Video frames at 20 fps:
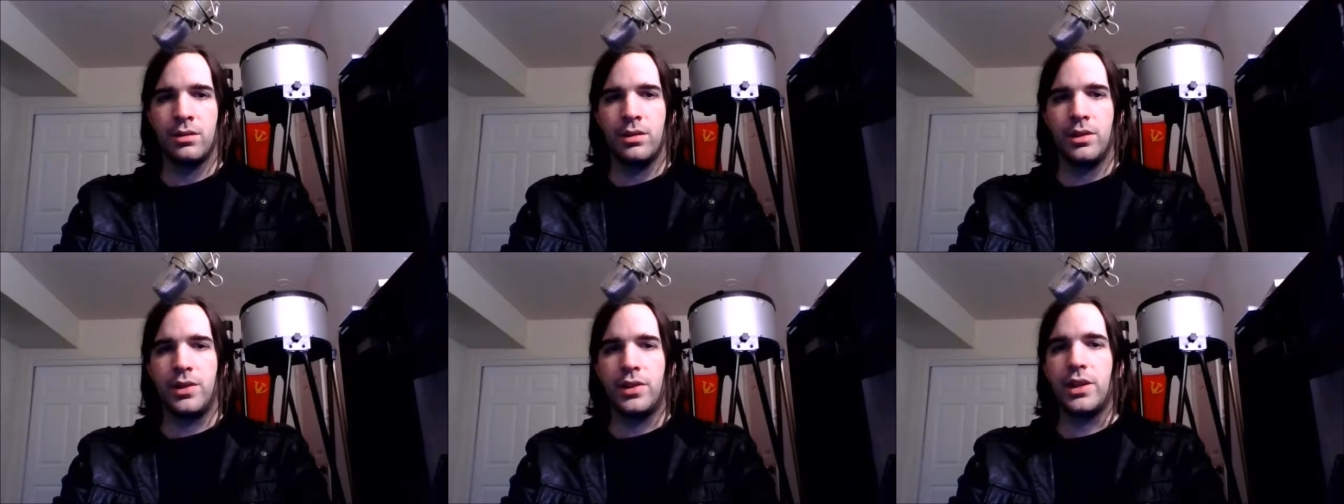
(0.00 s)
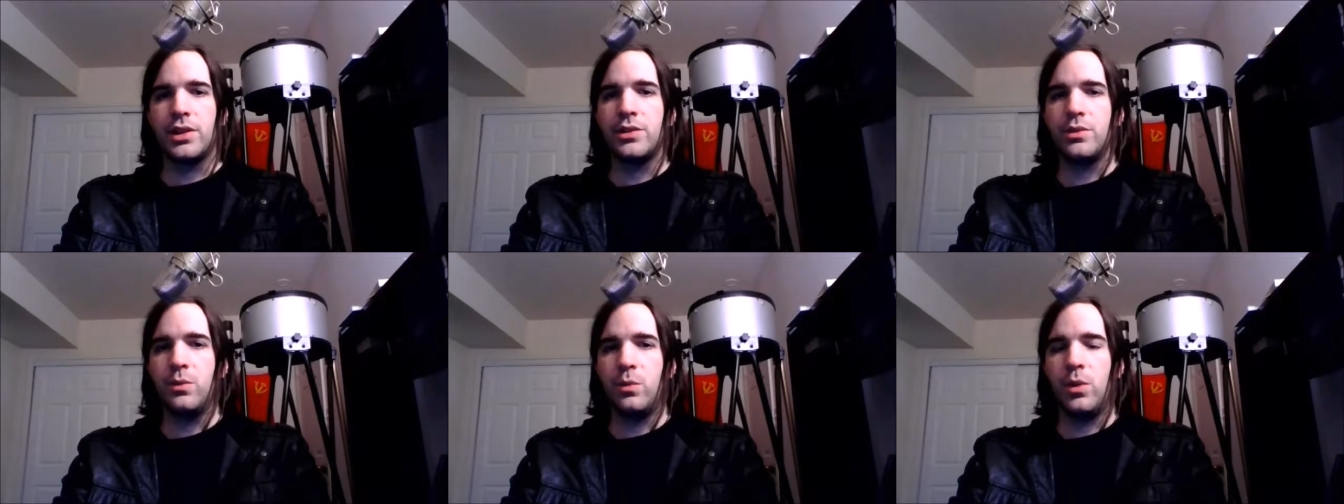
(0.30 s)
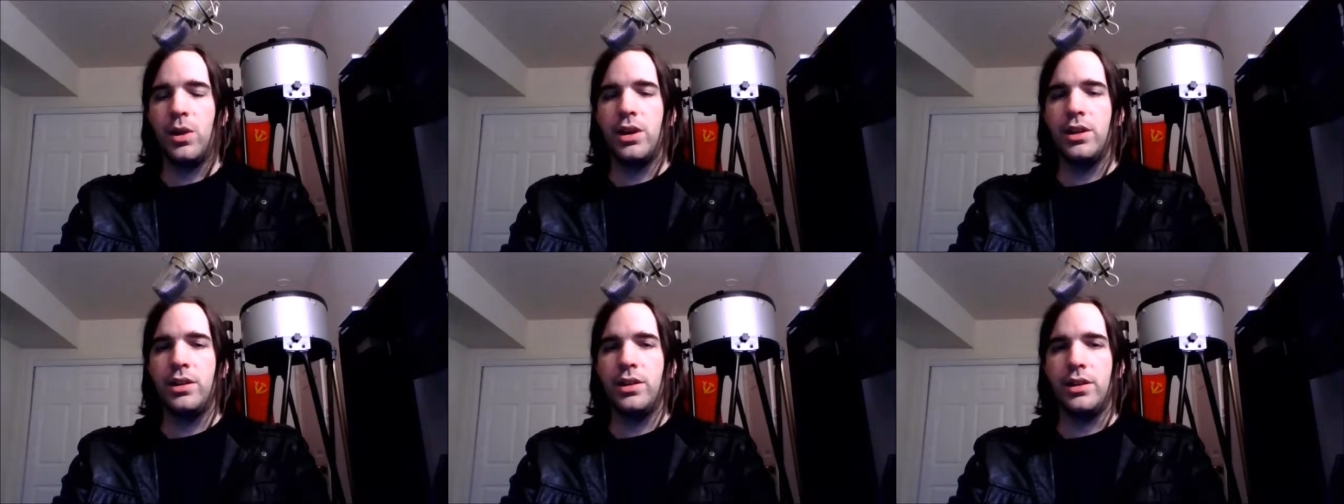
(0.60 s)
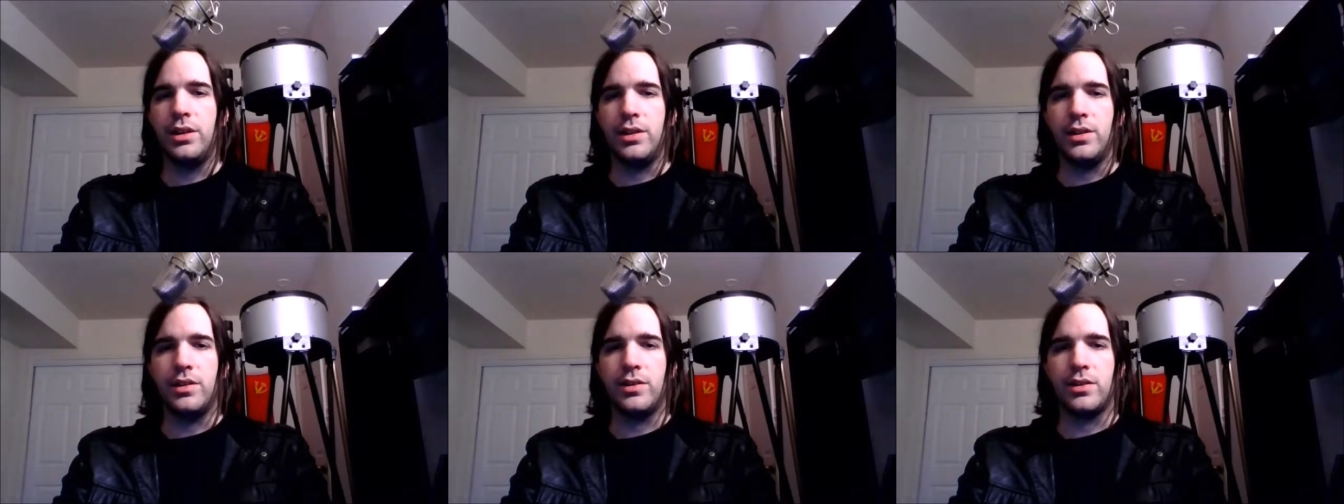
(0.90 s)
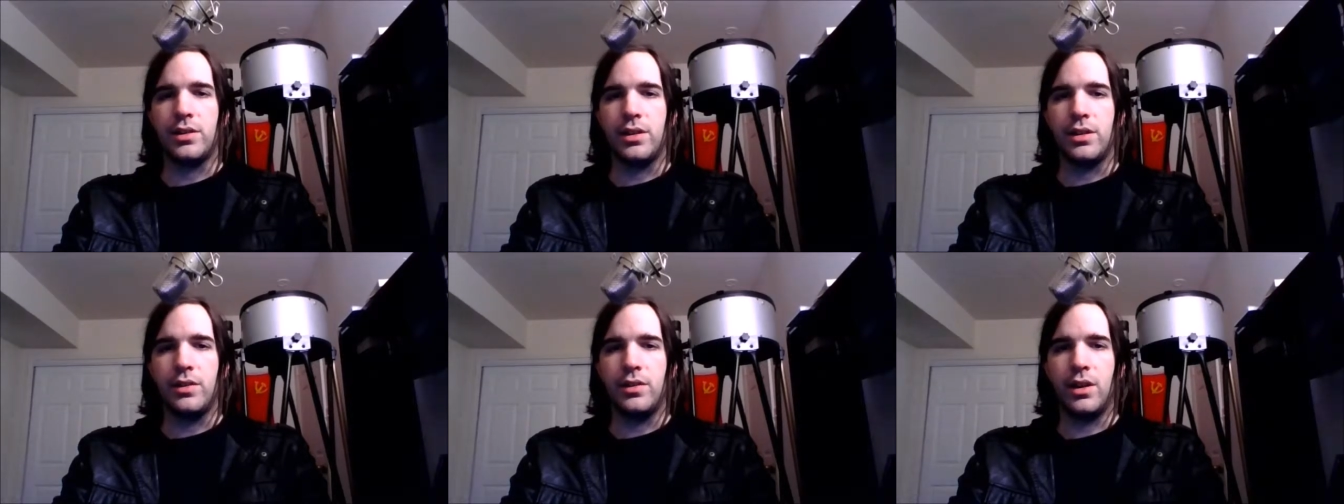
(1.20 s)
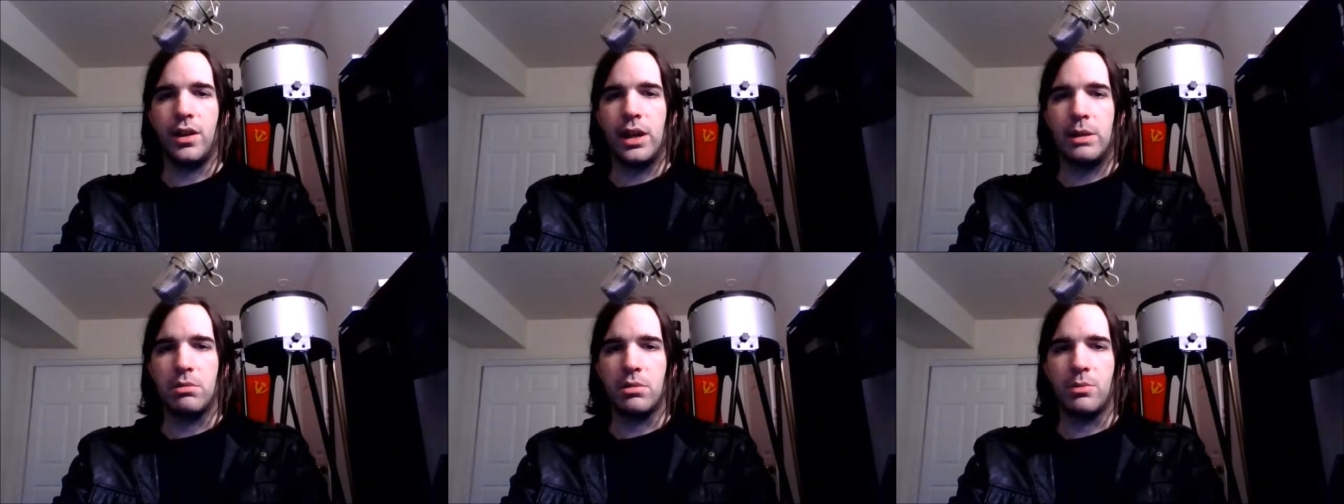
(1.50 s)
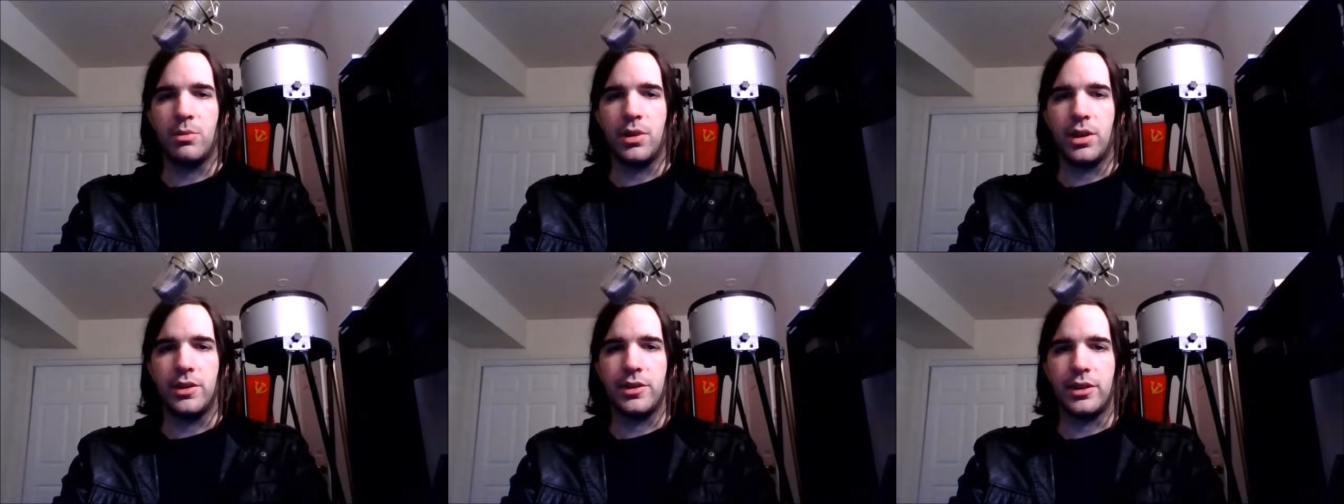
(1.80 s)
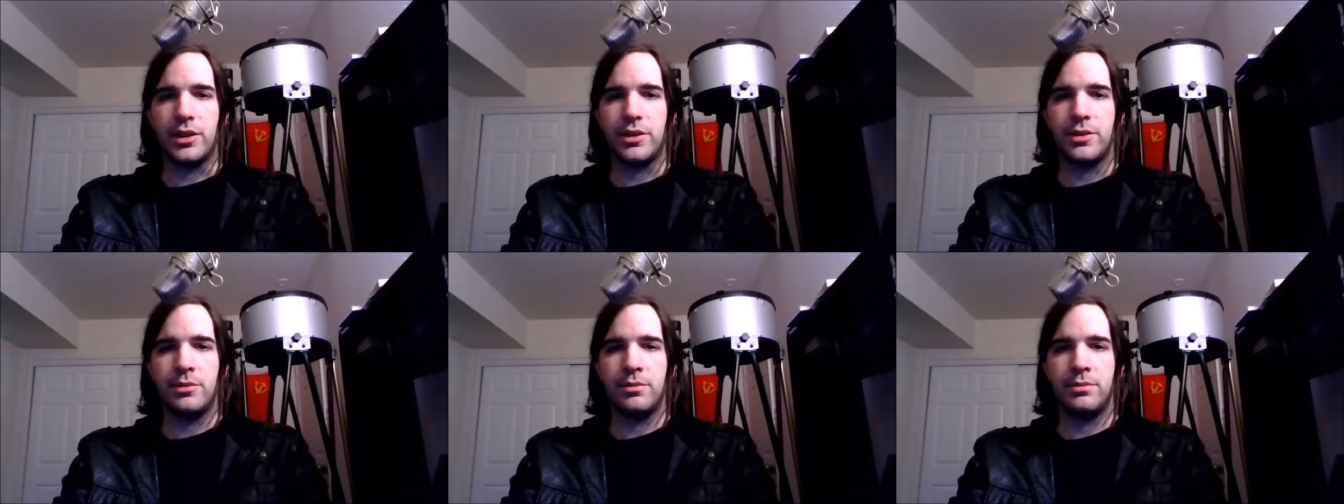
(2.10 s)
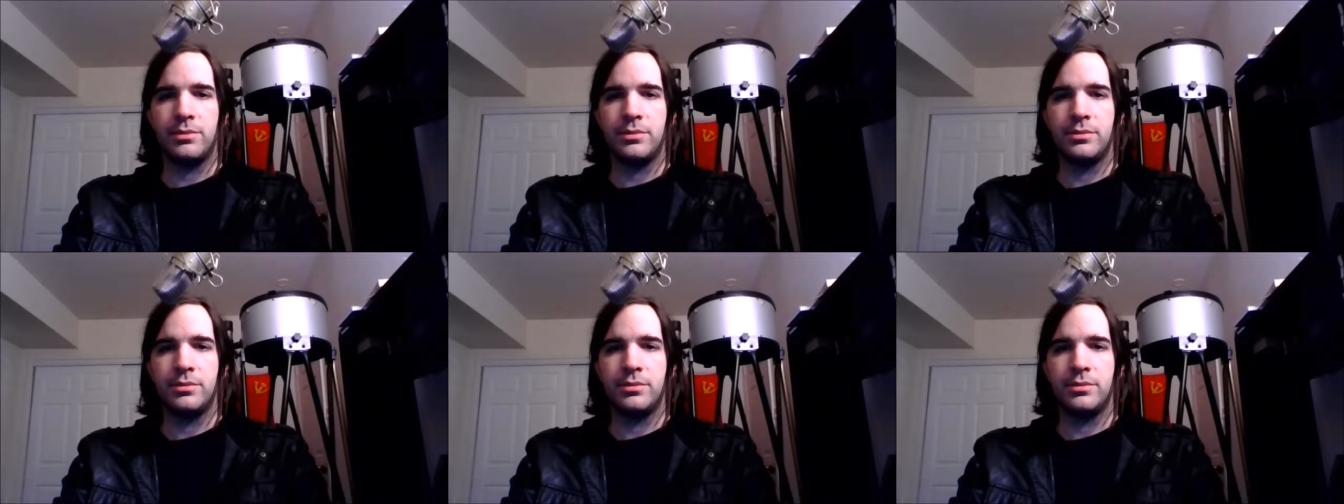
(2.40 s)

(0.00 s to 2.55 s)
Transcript: Section 1 is the labor process.